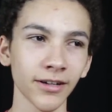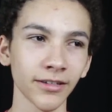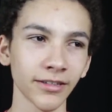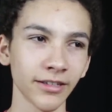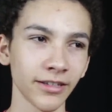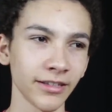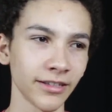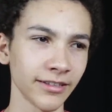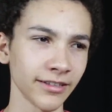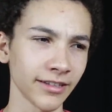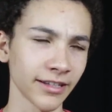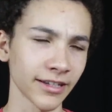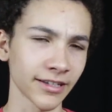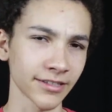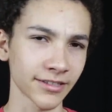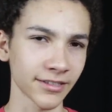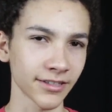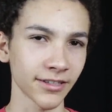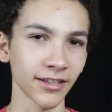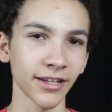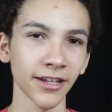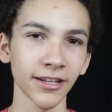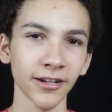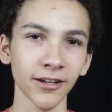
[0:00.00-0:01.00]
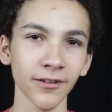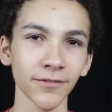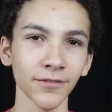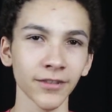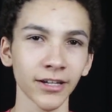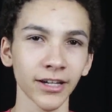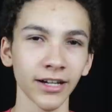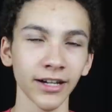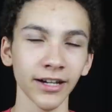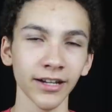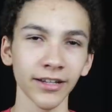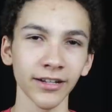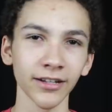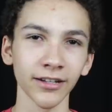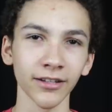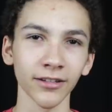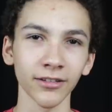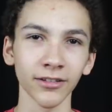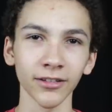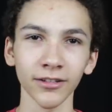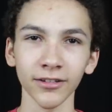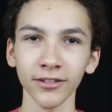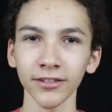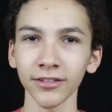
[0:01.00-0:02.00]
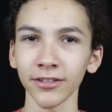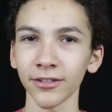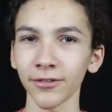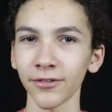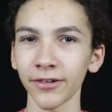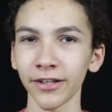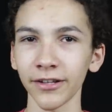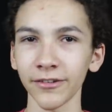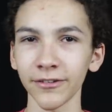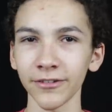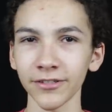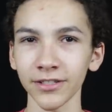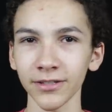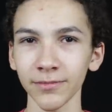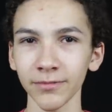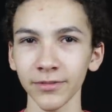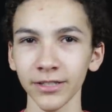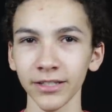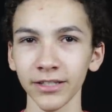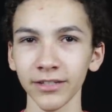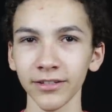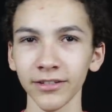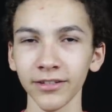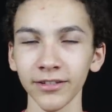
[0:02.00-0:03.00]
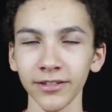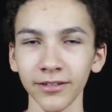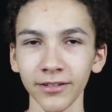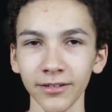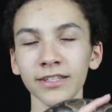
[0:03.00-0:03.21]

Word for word: and then they like slide off the hide and clunk on the ground or something.